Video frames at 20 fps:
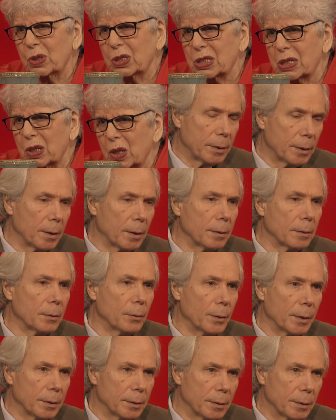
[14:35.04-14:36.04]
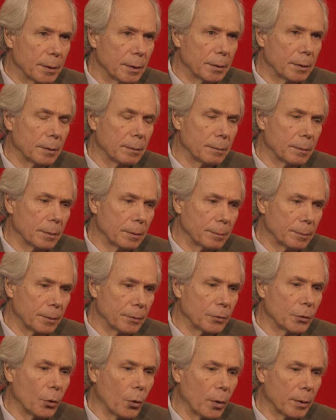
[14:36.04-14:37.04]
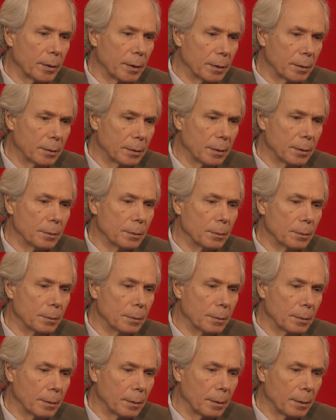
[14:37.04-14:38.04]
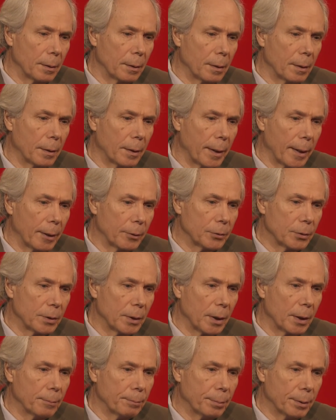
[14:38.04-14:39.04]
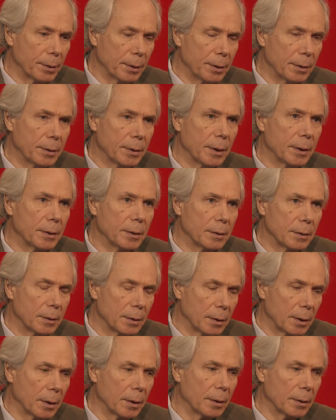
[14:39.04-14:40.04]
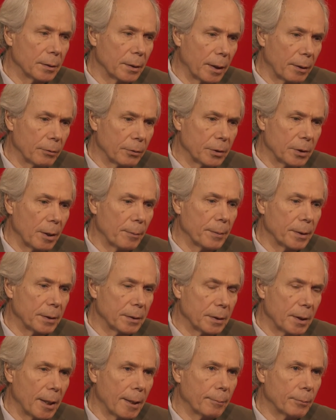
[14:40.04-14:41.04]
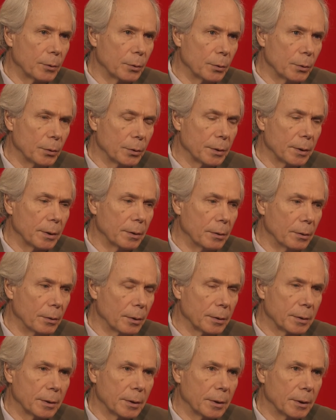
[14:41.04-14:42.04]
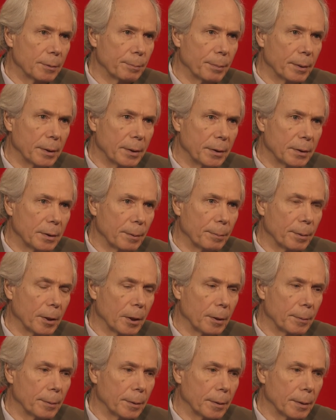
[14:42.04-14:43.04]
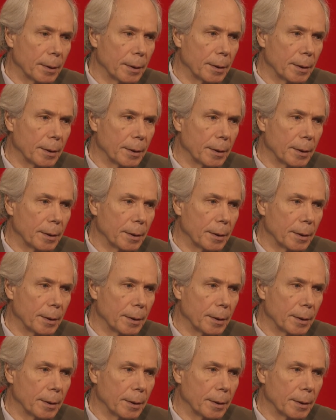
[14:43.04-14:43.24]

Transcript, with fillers: Well, that's another question, is in terms of talking to an outside police agency. Yeah, there are some of the same rules in New York City's Police Department.